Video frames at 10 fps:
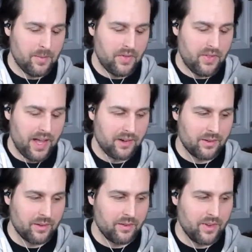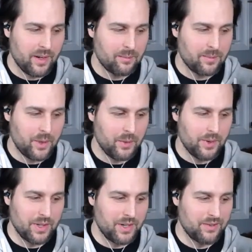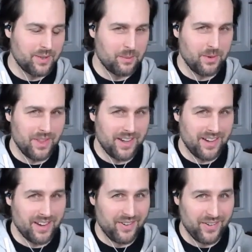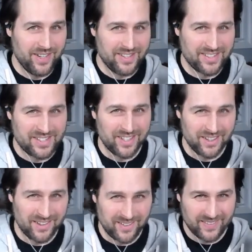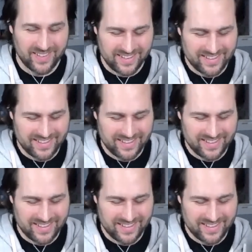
but I don't know if I'm cool enough to pull that off. So